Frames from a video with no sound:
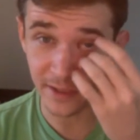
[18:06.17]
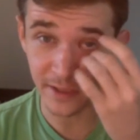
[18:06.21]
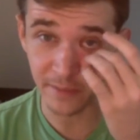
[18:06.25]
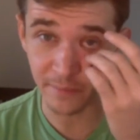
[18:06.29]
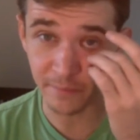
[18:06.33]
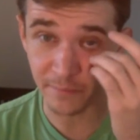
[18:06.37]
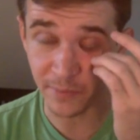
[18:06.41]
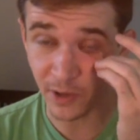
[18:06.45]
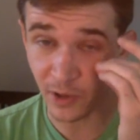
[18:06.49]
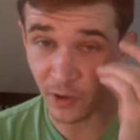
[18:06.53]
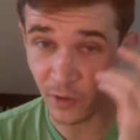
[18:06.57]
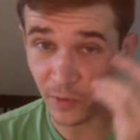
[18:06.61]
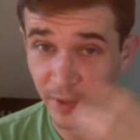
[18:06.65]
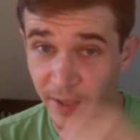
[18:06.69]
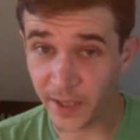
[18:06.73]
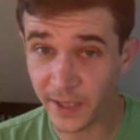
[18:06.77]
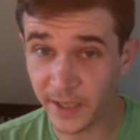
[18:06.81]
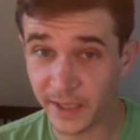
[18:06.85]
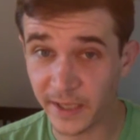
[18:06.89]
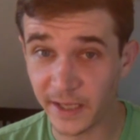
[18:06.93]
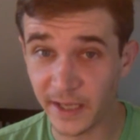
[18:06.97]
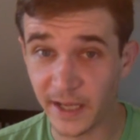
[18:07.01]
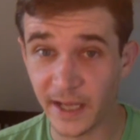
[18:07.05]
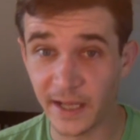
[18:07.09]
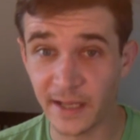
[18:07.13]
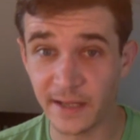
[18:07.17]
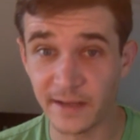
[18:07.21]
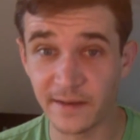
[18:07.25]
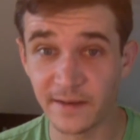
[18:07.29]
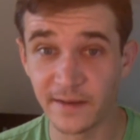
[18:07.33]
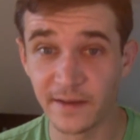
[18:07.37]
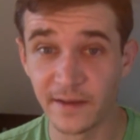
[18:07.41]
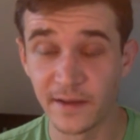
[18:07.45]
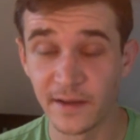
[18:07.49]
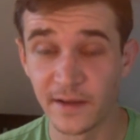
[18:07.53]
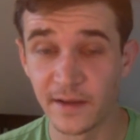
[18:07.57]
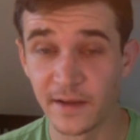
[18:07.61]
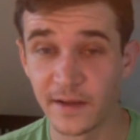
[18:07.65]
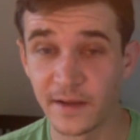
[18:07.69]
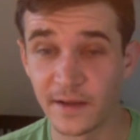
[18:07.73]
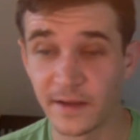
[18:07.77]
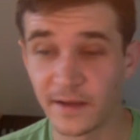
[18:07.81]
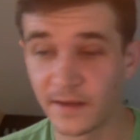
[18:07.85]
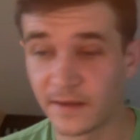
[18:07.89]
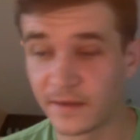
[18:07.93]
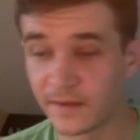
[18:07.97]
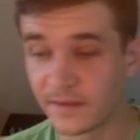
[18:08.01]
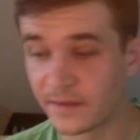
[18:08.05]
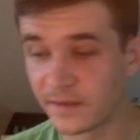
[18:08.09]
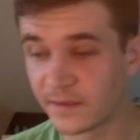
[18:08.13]
and Boeing and
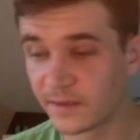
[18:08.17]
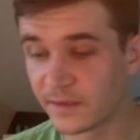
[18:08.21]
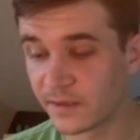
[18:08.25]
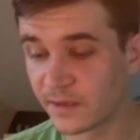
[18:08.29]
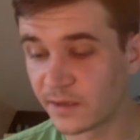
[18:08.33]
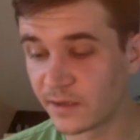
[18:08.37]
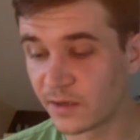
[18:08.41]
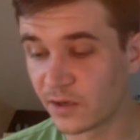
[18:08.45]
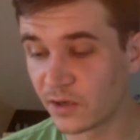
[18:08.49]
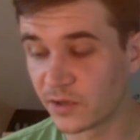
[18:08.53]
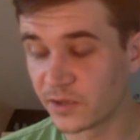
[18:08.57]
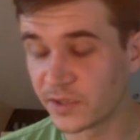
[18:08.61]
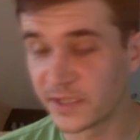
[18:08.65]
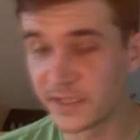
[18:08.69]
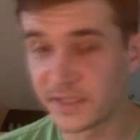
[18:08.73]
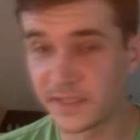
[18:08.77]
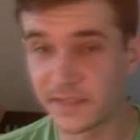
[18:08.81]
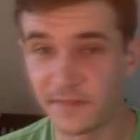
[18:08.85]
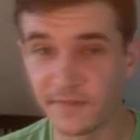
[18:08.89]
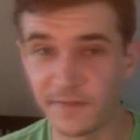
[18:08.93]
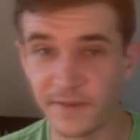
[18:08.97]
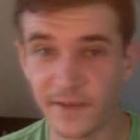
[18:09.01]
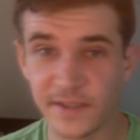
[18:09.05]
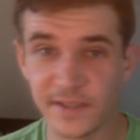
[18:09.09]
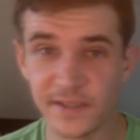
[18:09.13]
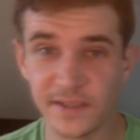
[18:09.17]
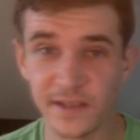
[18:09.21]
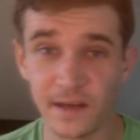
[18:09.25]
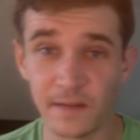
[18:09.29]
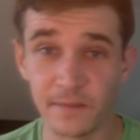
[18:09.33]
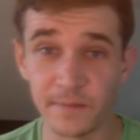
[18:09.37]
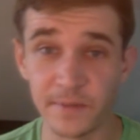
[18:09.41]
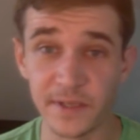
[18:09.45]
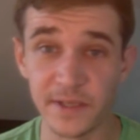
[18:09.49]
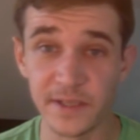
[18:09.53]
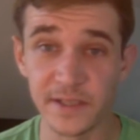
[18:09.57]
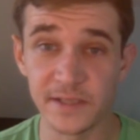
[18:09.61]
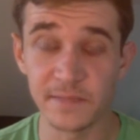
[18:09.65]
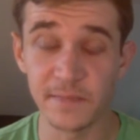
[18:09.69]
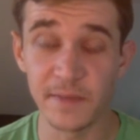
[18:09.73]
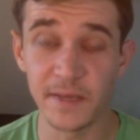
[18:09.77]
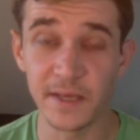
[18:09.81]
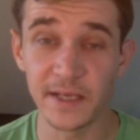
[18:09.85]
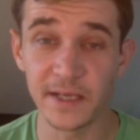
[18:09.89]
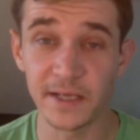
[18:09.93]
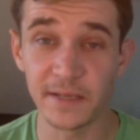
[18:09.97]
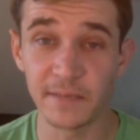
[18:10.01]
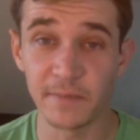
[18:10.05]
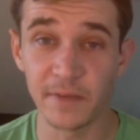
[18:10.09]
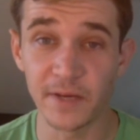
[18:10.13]
all these defense companies
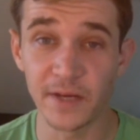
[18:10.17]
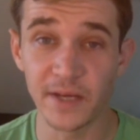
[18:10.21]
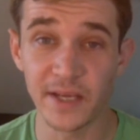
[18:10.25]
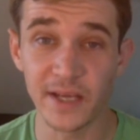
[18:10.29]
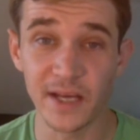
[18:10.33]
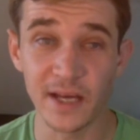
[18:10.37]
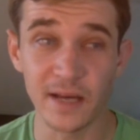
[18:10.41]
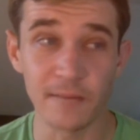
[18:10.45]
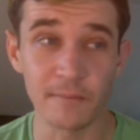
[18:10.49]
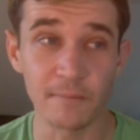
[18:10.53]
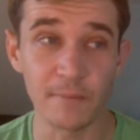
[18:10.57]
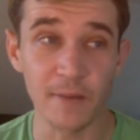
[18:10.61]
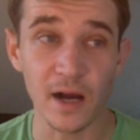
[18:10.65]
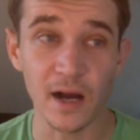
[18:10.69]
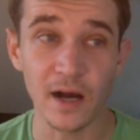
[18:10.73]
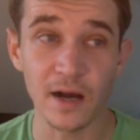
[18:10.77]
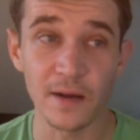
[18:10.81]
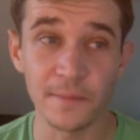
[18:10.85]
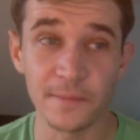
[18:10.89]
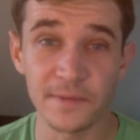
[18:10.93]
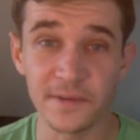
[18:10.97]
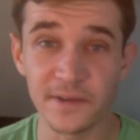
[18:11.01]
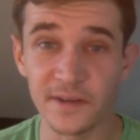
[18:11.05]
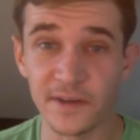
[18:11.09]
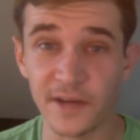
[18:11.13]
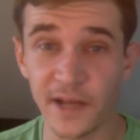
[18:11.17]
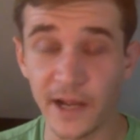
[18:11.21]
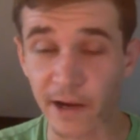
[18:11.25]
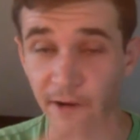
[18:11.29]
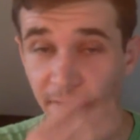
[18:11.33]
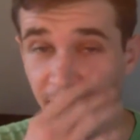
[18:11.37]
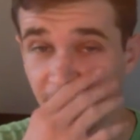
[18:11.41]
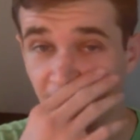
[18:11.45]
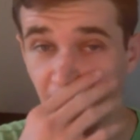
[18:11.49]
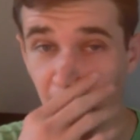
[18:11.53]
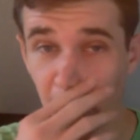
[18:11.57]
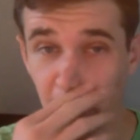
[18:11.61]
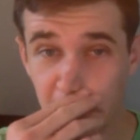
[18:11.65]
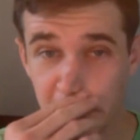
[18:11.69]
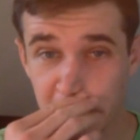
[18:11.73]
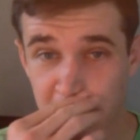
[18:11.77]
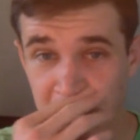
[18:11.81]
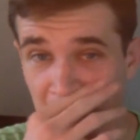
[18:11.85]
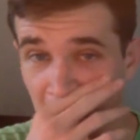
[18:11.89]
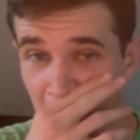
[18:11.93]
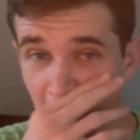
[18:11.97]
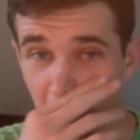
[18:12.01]
making money on bombs and Air Force,